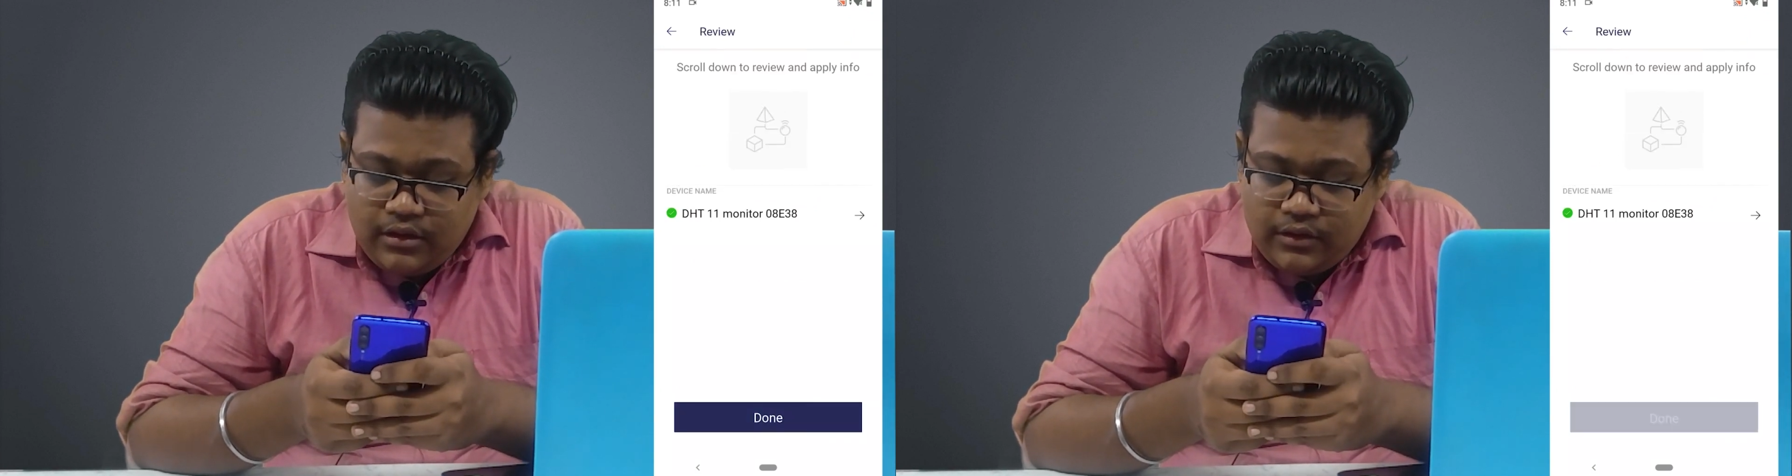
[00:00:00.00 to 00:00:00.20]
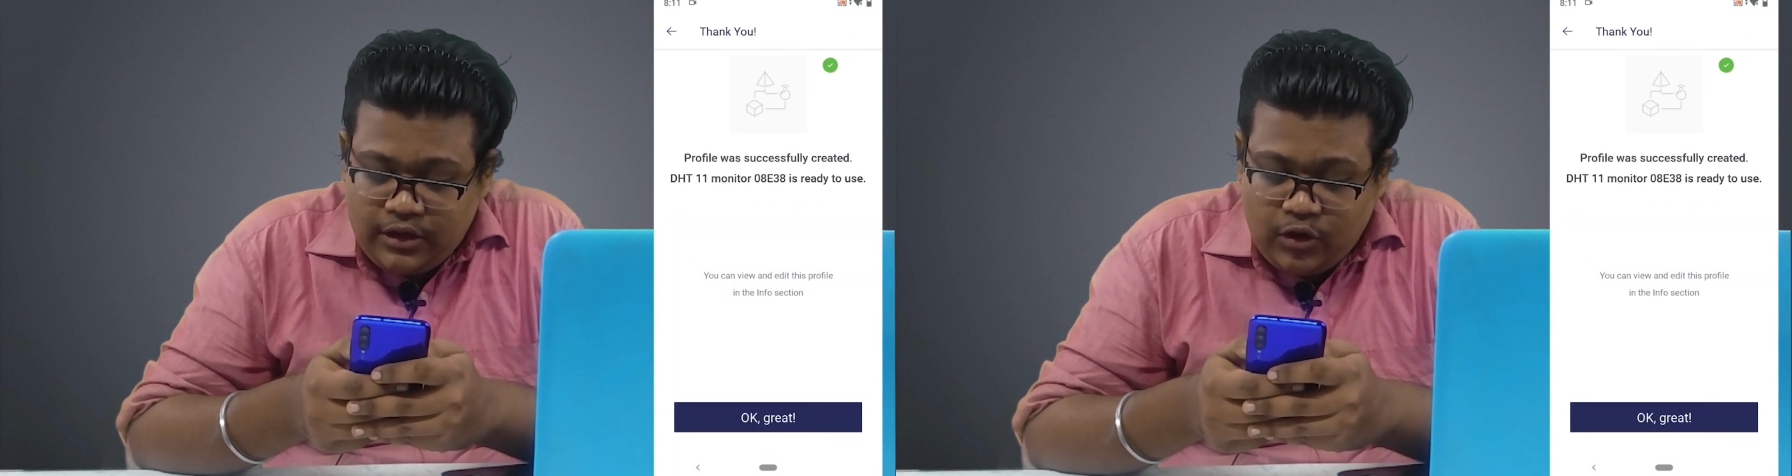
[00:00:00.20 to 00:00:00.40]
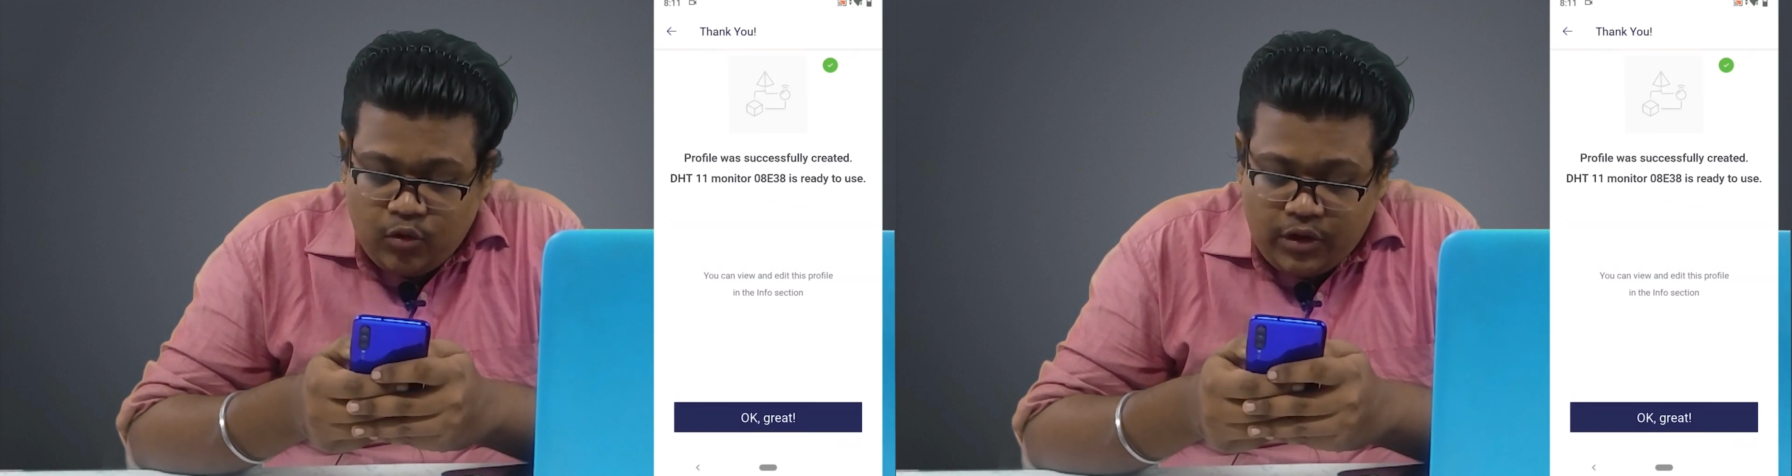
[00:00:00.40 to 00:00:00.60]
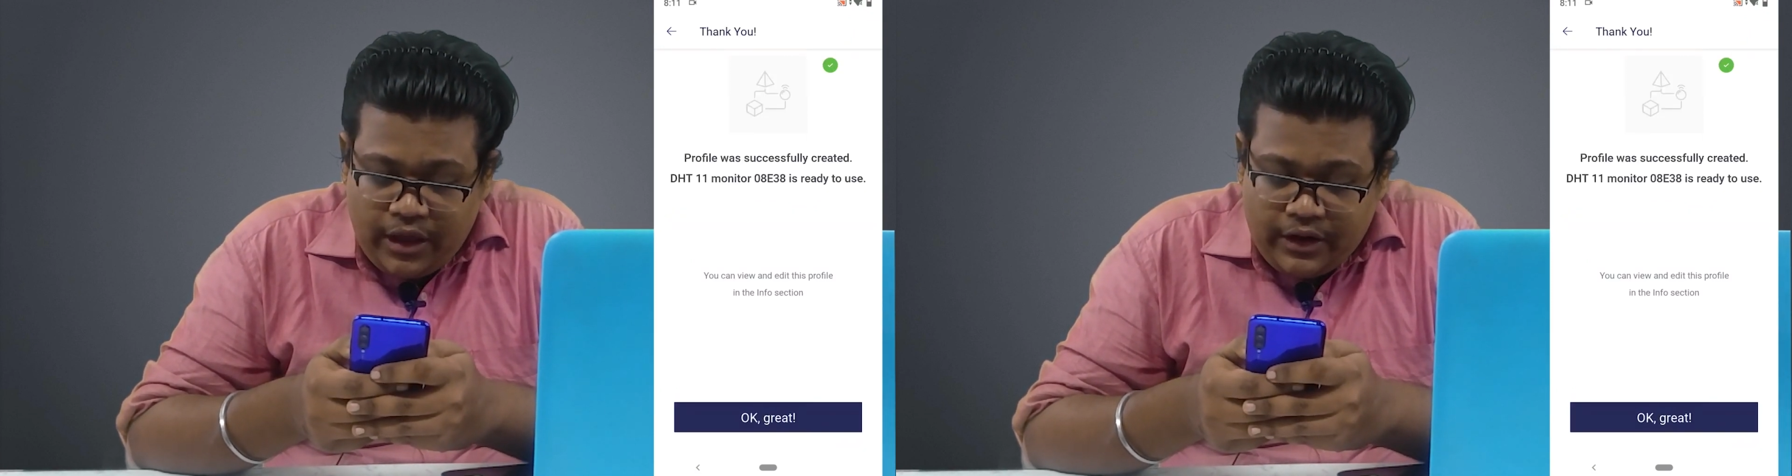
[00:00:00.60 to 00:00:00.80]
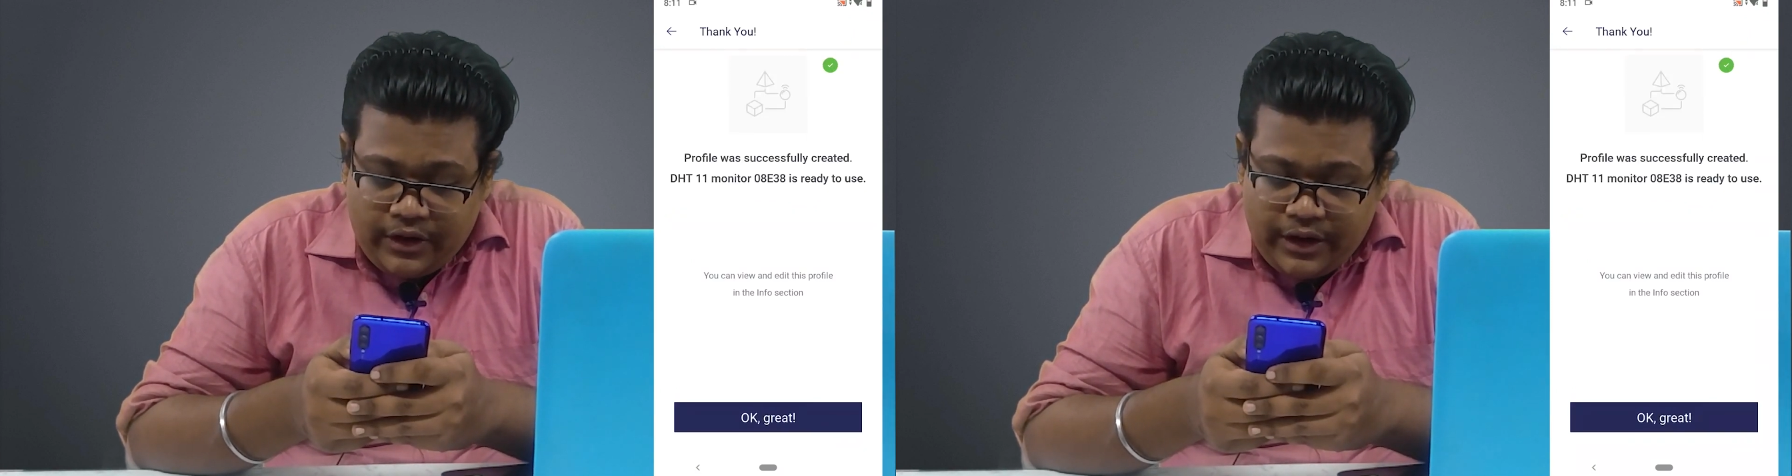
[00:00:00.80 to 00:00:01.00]
then OK,
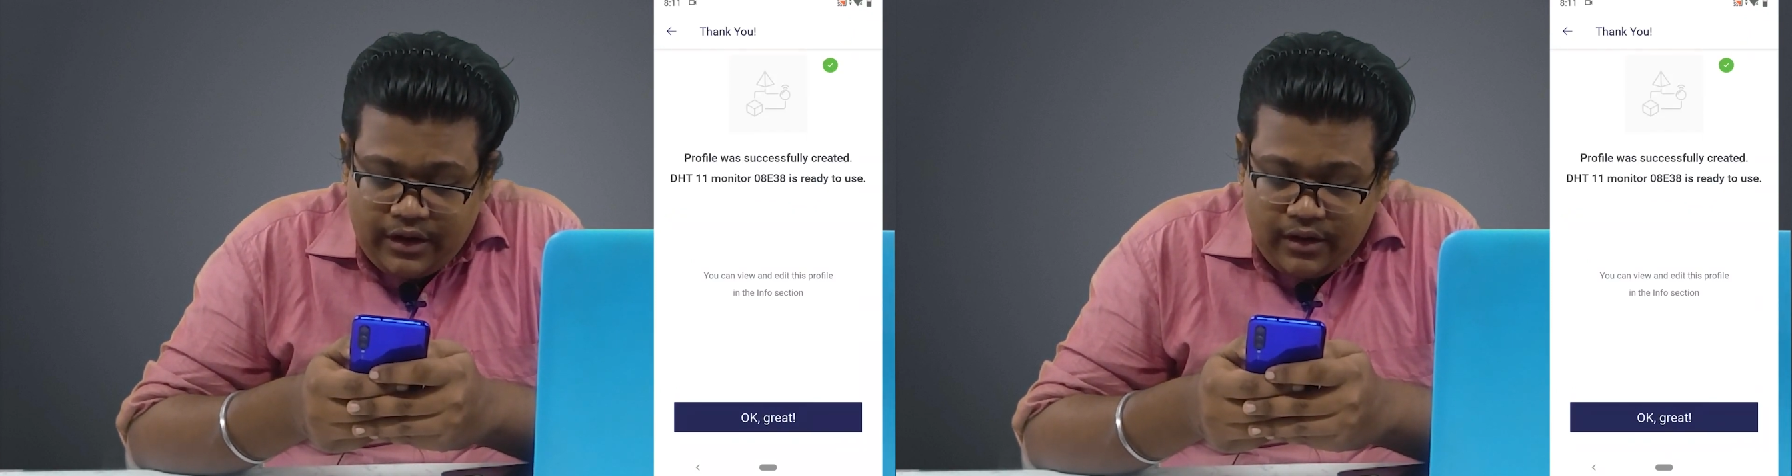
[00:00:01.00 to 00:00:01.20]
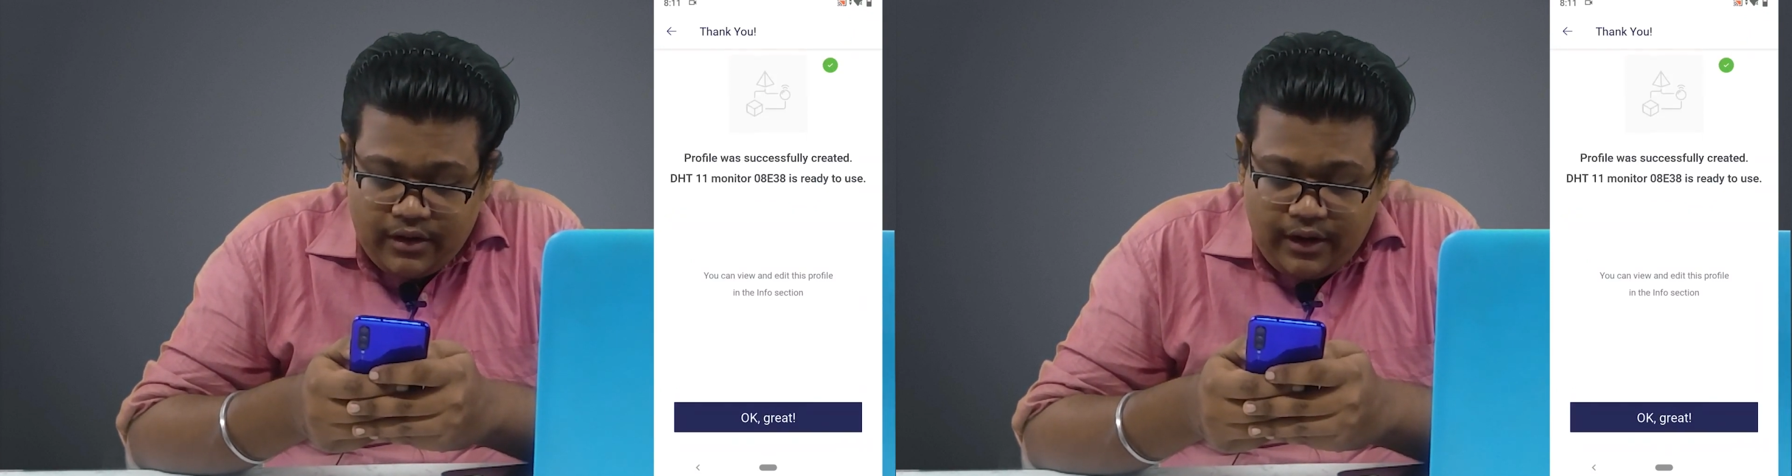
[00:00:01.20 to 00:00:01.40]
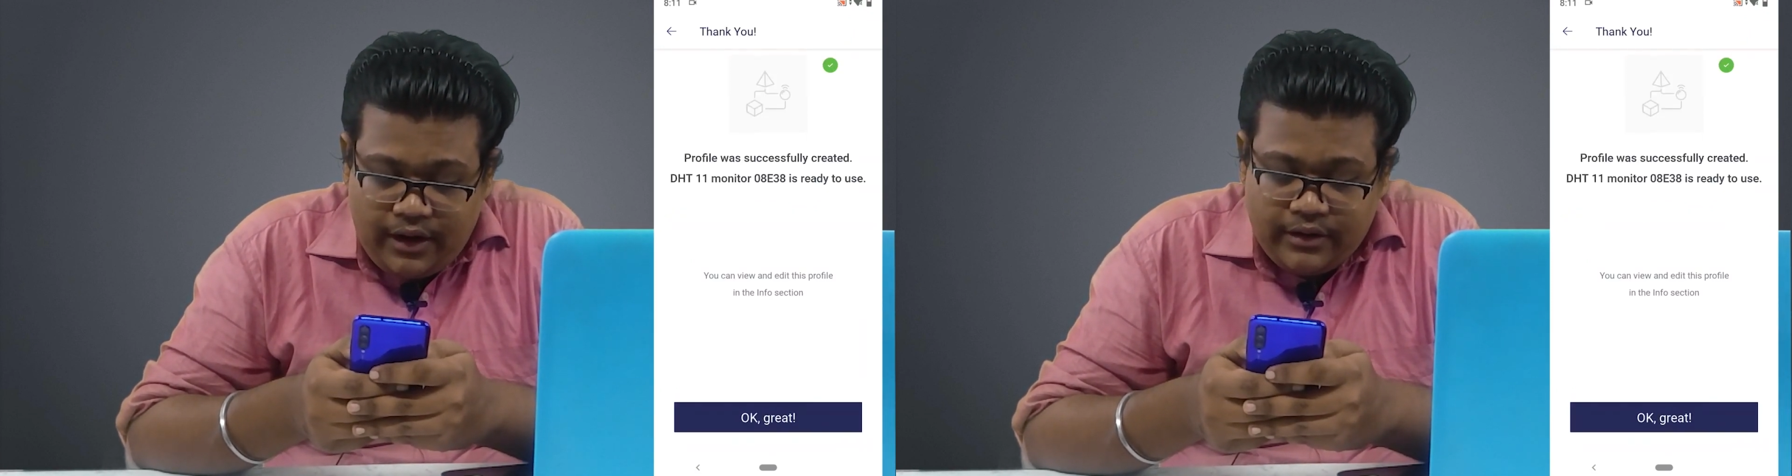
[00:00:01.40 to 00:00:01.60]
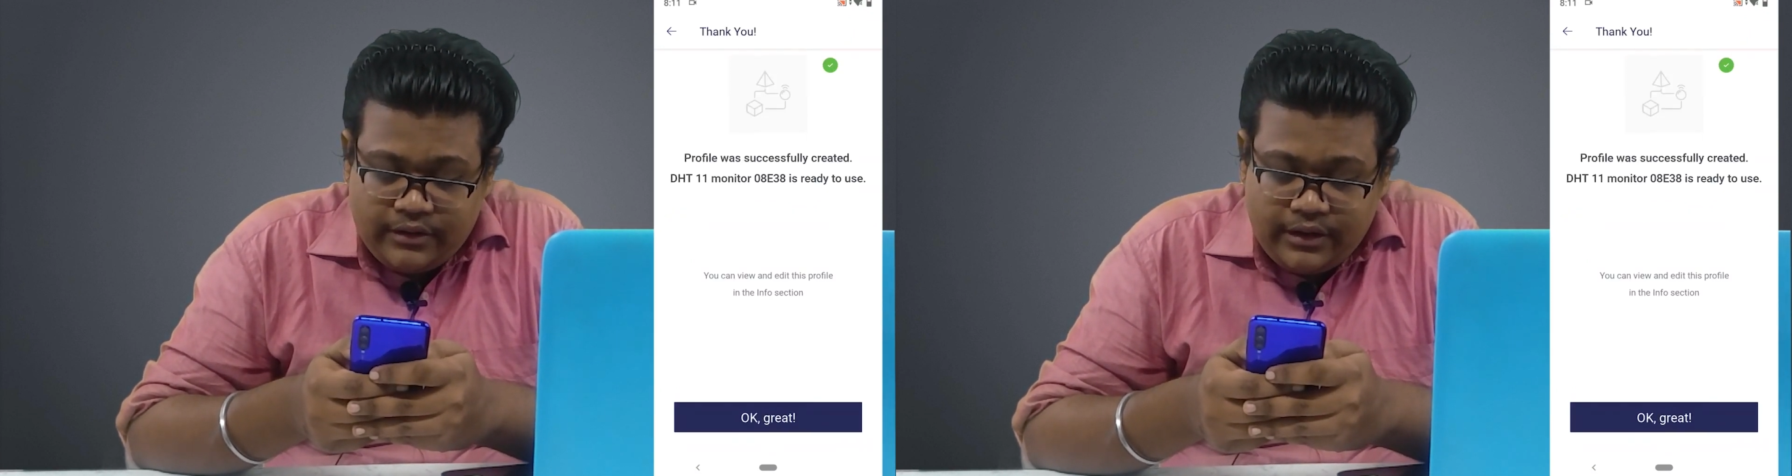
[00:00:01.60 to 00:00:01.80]
great, and